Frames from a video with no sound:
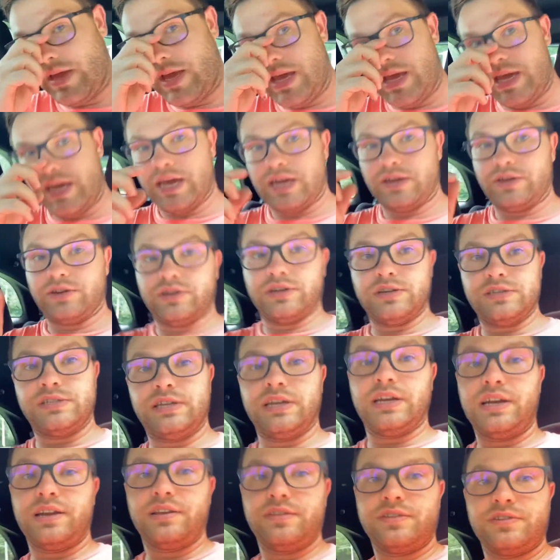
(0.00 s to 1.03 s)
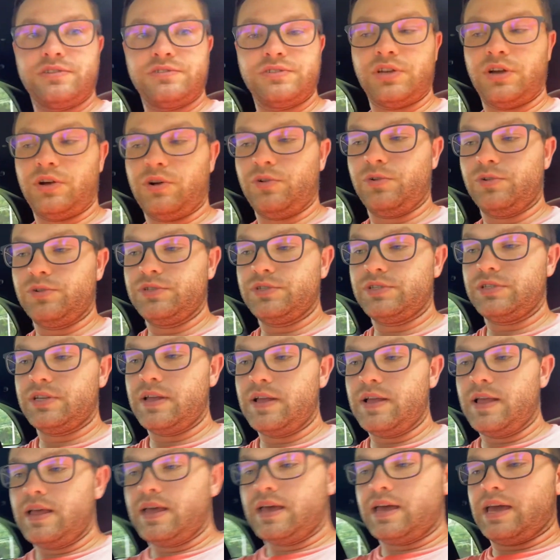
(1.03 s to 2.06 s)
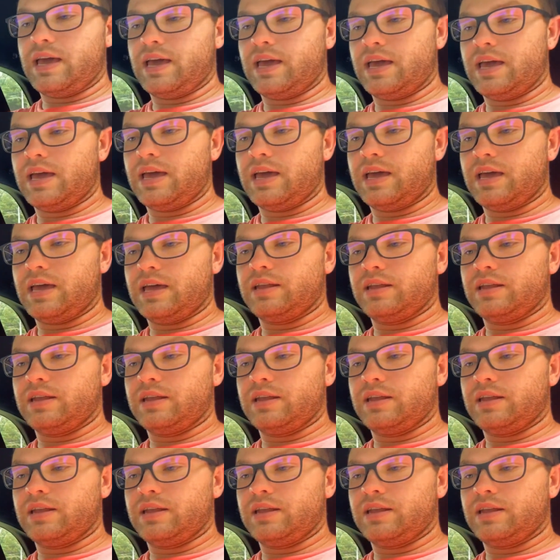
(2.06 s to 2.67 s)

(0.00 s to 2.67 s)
and you're going to stick it in those holes, and